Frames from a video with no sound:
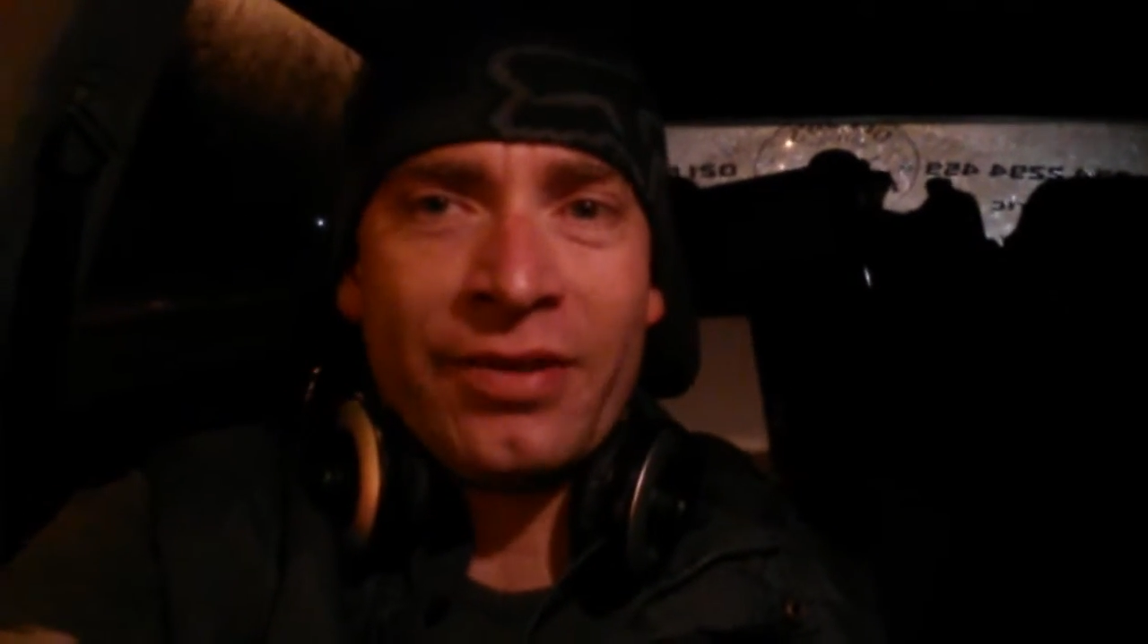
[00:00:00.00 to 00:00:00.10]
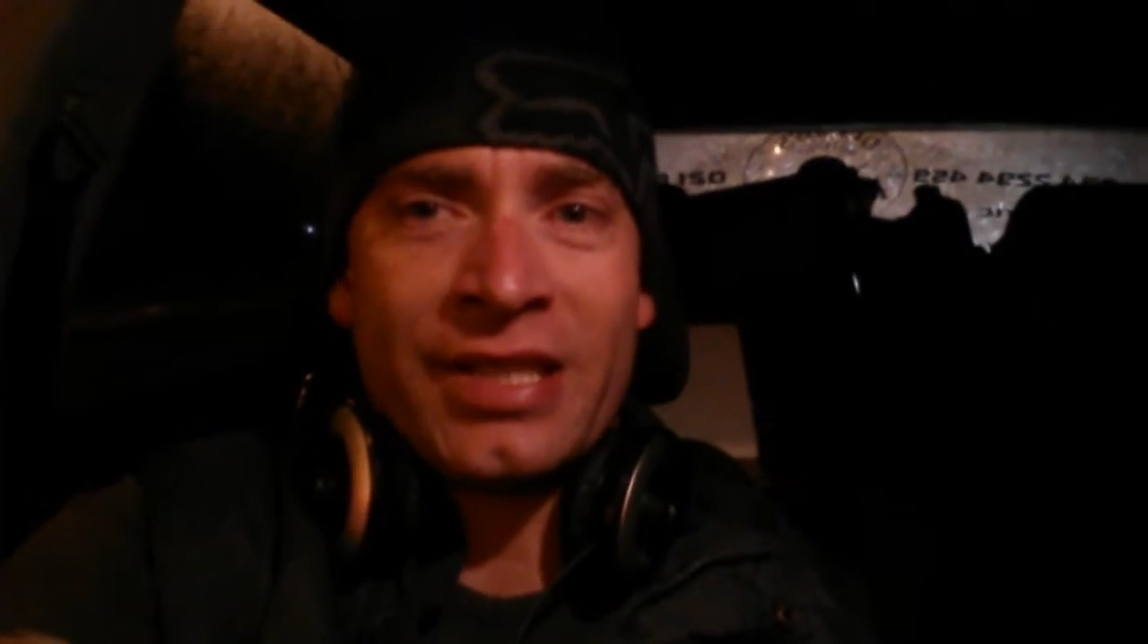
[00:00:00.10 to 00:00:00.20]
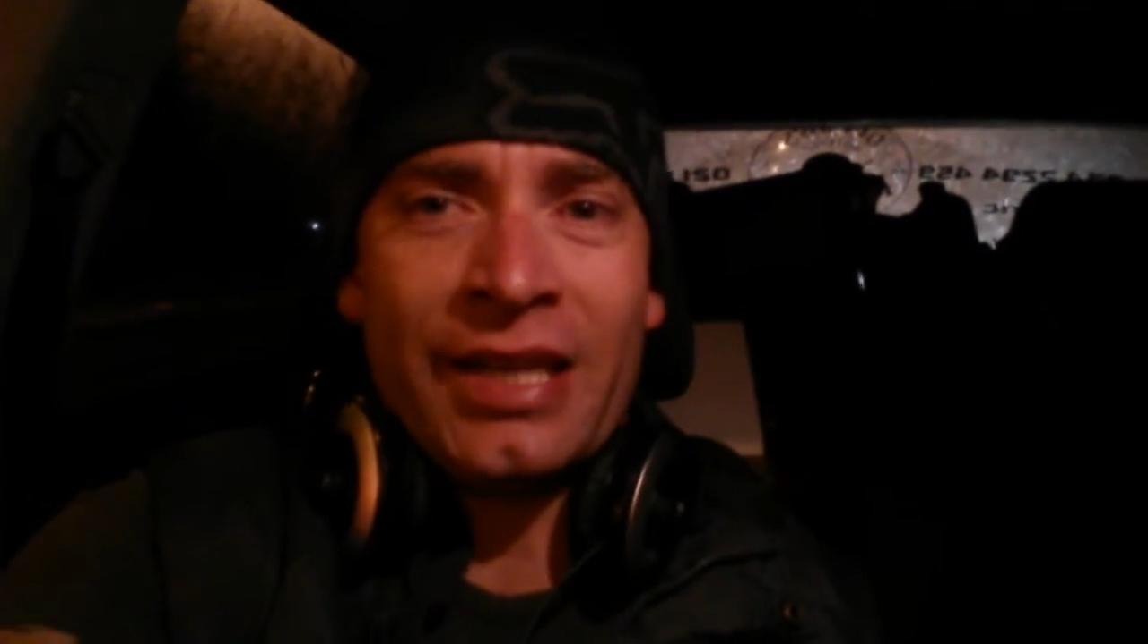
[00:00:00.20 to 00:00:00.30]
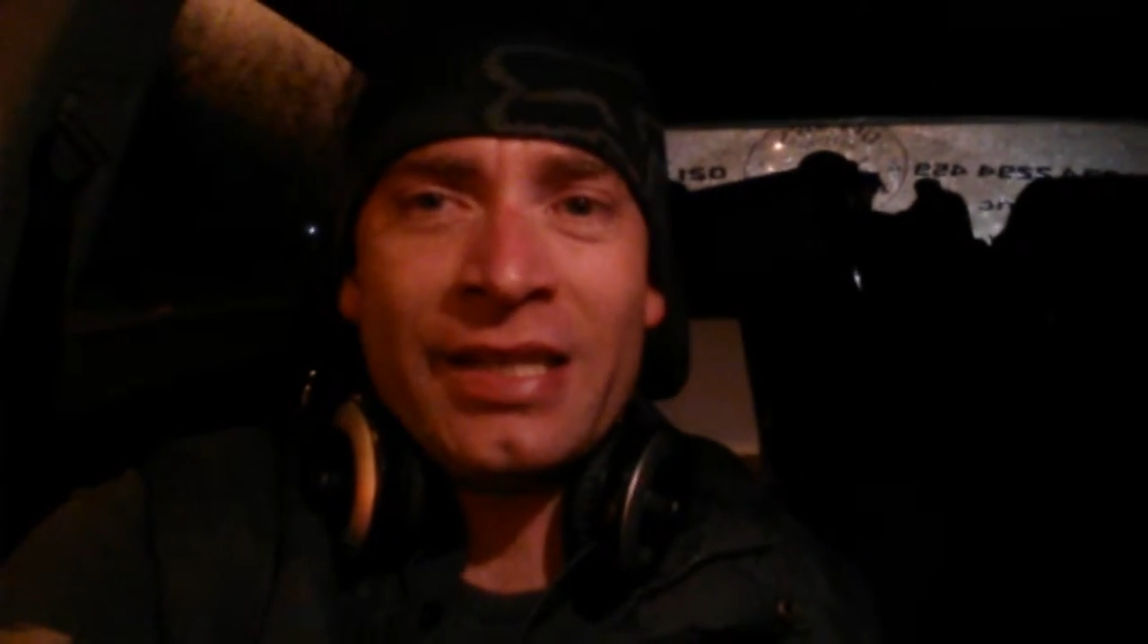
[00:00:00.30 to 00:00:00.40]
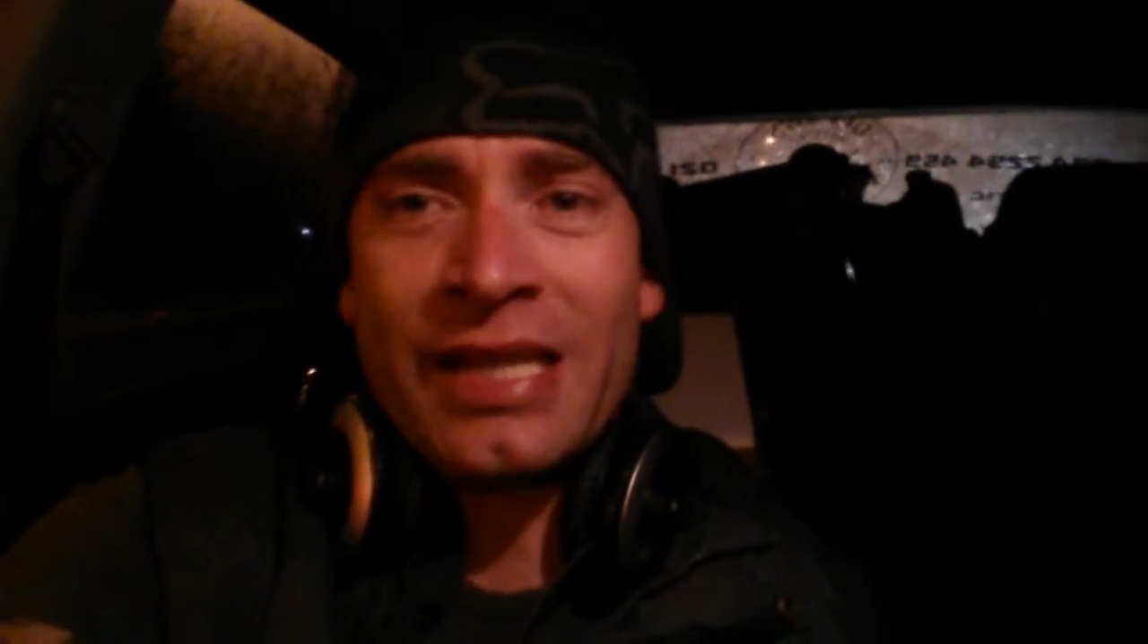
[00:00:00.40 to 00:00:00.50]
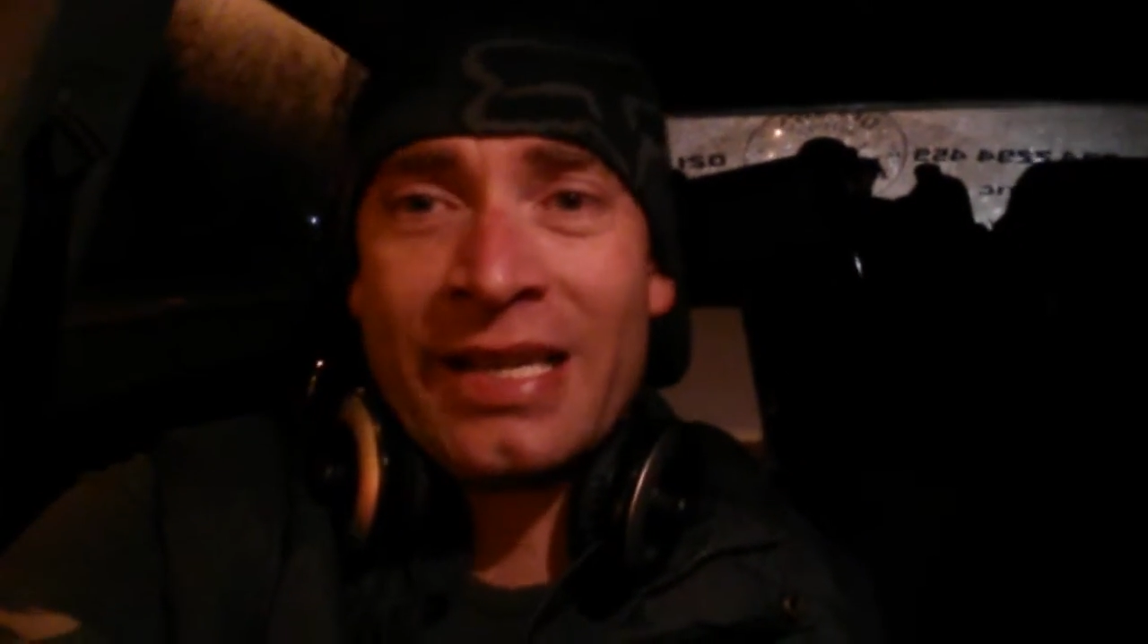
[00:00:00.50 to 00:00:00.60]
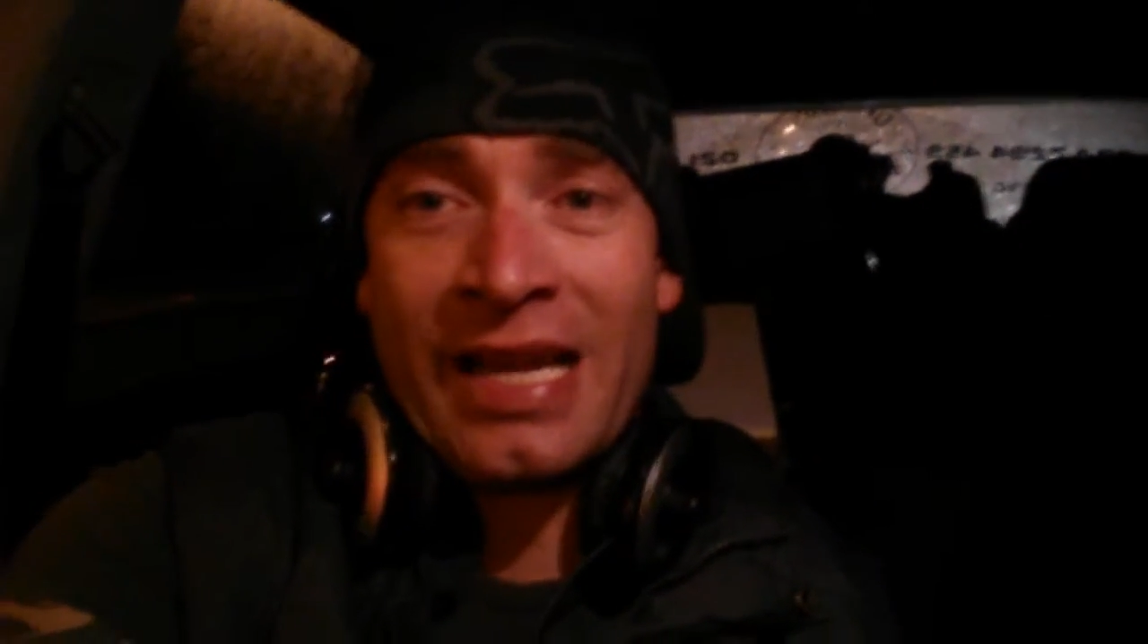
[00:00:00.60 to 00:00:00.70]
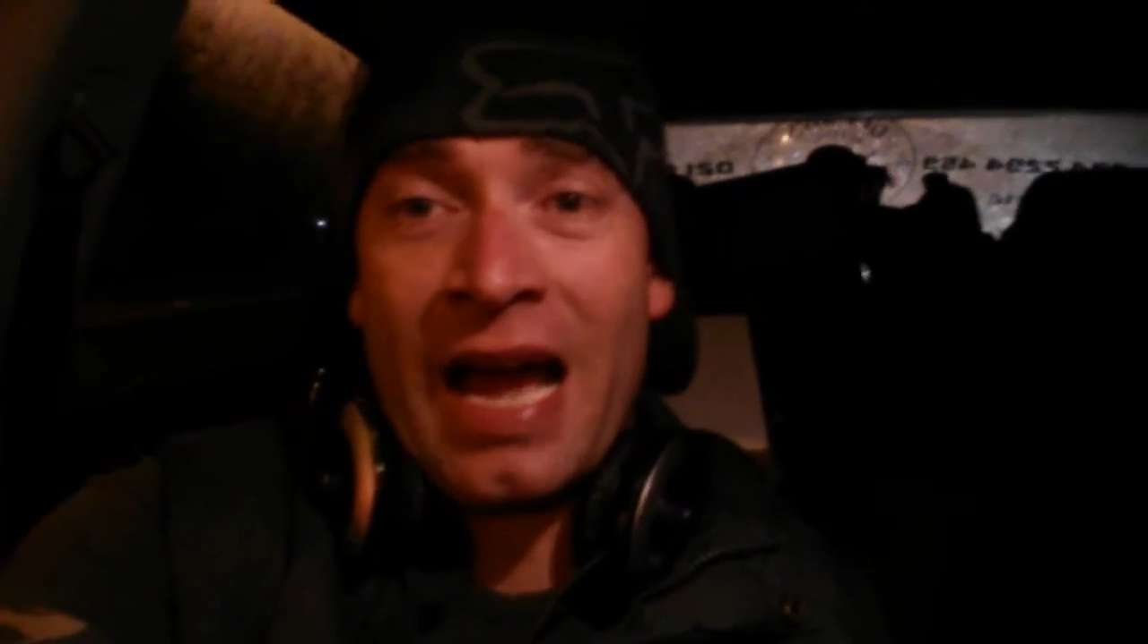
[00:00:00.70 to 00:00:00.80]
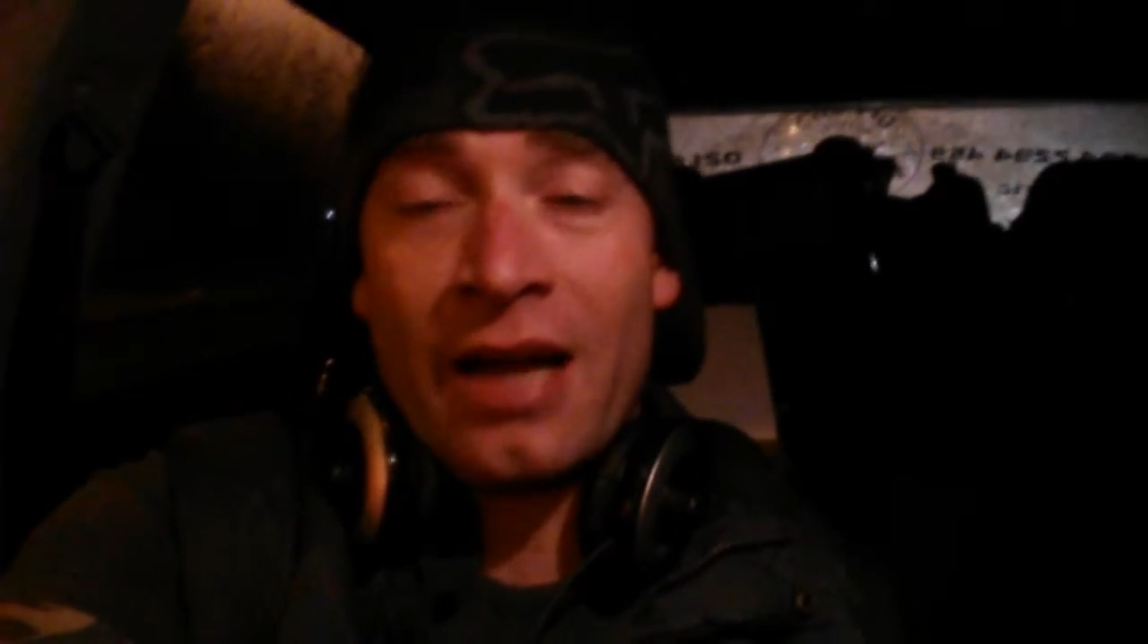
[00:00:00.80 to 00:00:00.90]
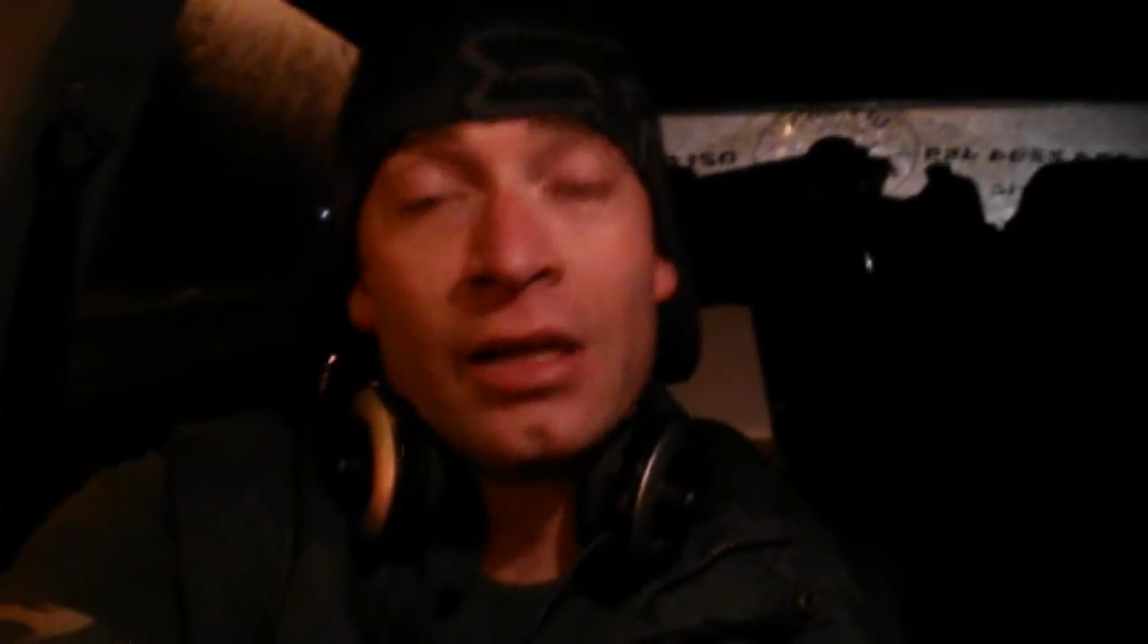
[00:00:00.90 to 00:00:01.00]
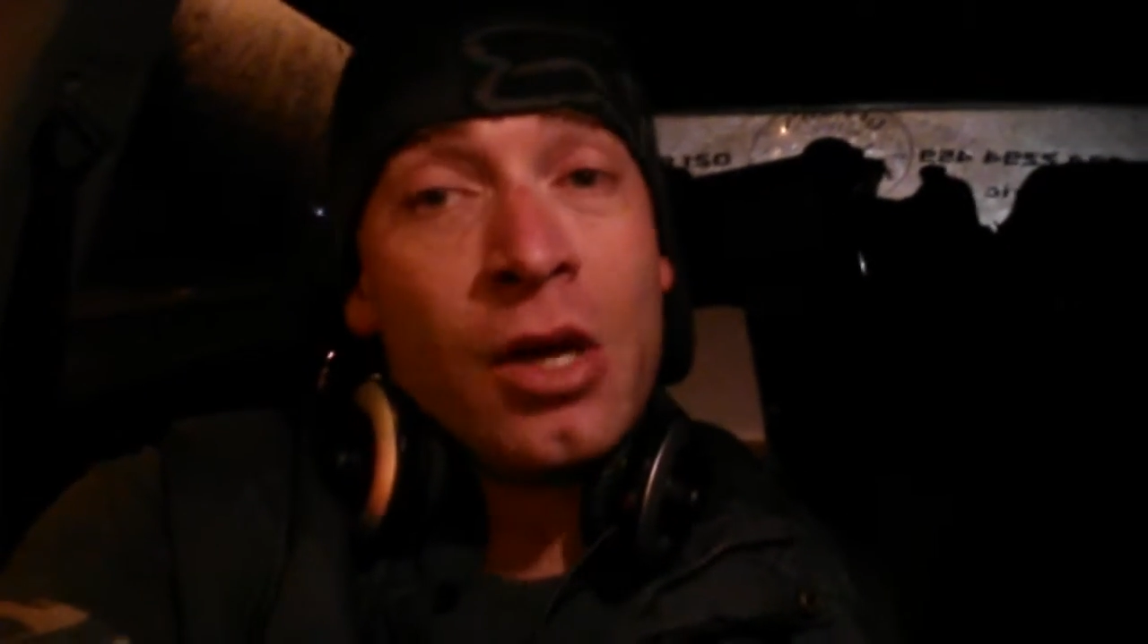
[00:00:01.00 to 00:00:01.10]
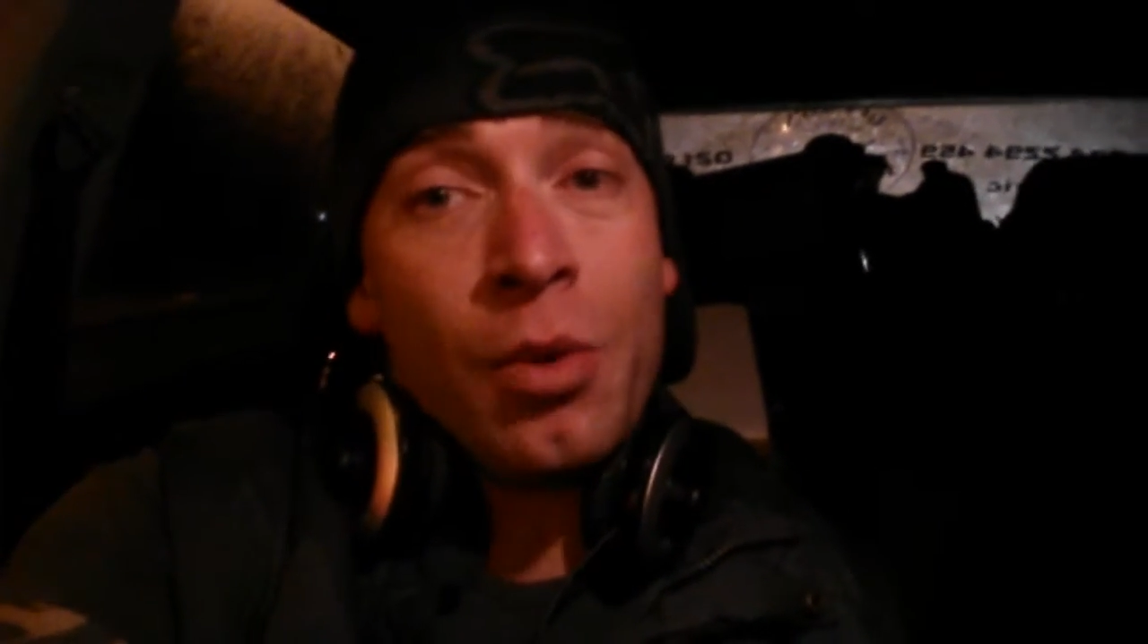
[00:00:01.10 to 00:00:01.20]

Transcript: the scenes and uh,